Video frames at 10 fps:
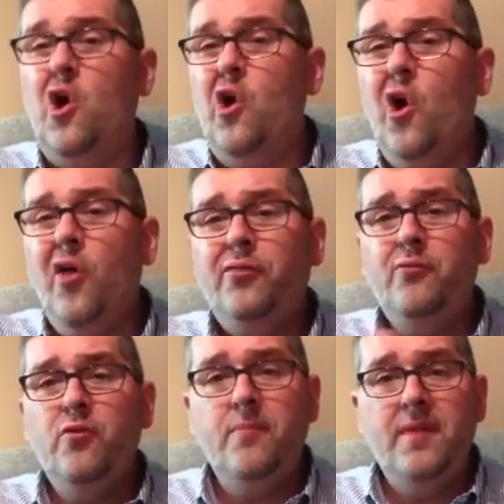all
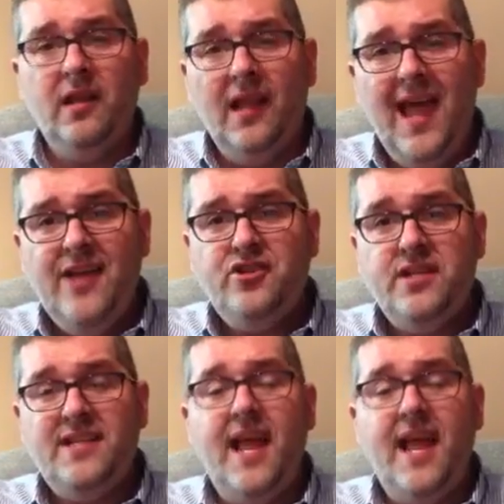through the Middle Ages,